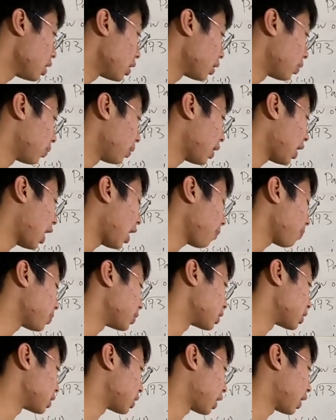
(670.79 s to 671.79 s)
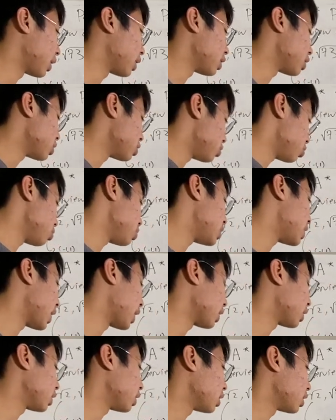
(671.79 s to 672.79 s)
And what happens is that you'd
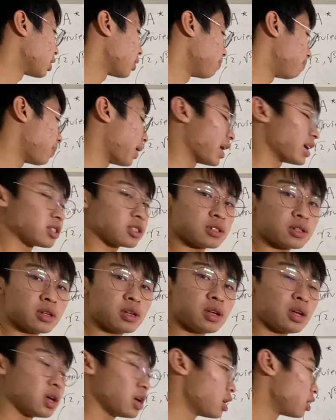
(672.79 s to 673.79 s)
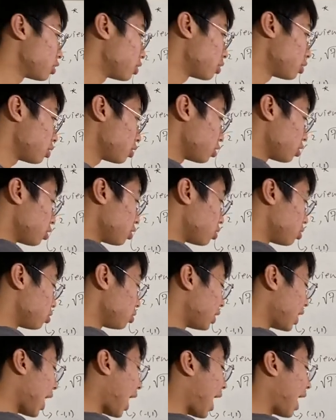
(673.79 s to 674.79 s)
get the best, you,
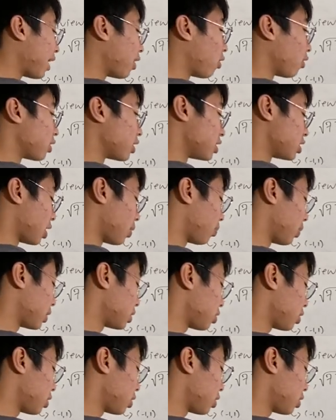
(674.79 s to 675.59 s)
you'd add all these up, right?